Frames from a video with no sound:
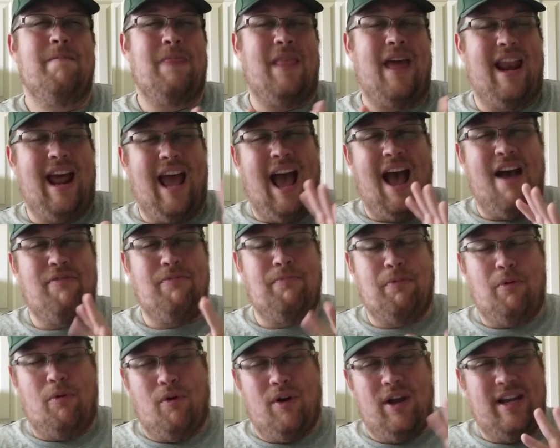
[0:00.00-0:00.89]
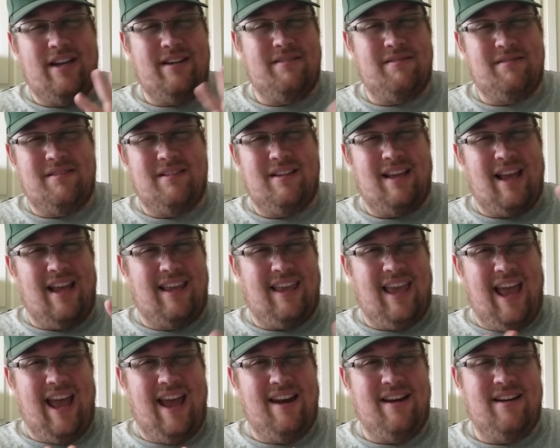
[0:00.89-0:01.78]
That half point,
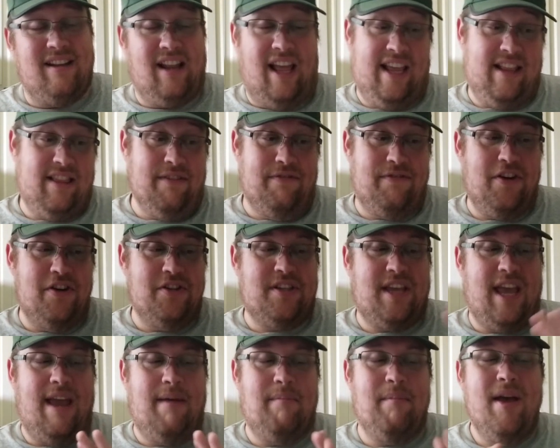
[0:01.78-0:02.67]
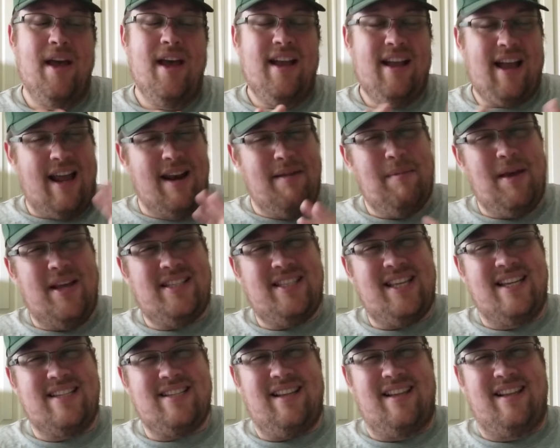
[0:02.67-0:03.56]
again, like the first game, kind of makes
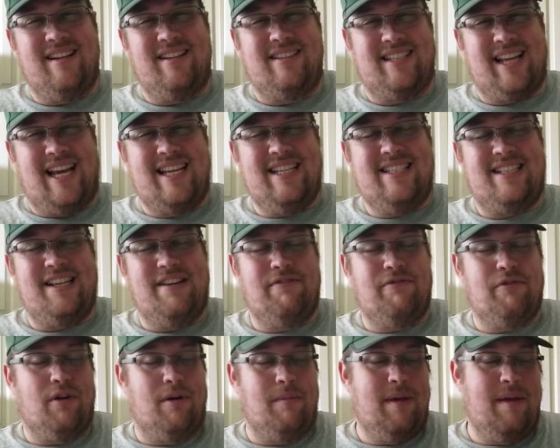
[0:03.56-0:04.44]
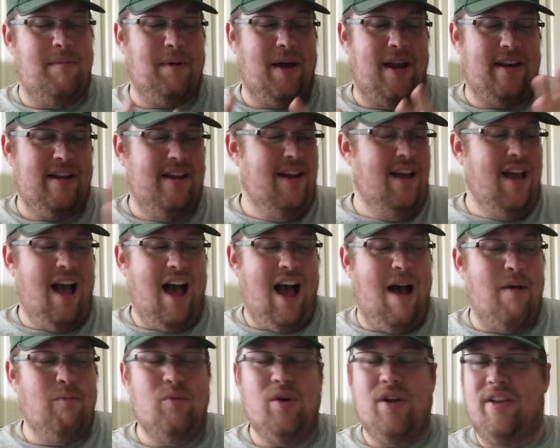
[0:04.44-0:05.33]
things a little dicey for me, but
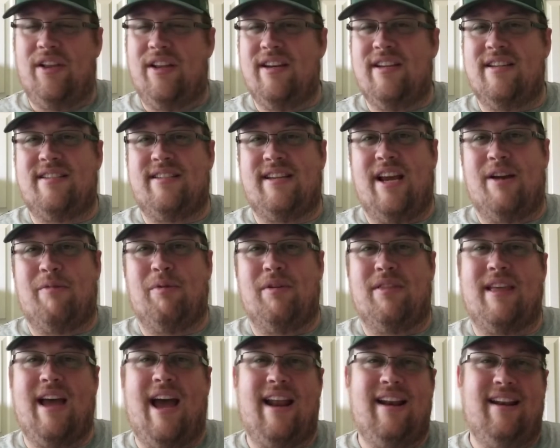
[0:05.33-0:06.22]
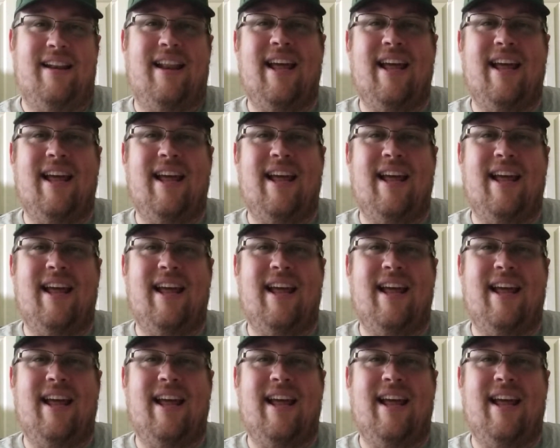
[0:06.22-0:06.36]
I'm willing to stick with that.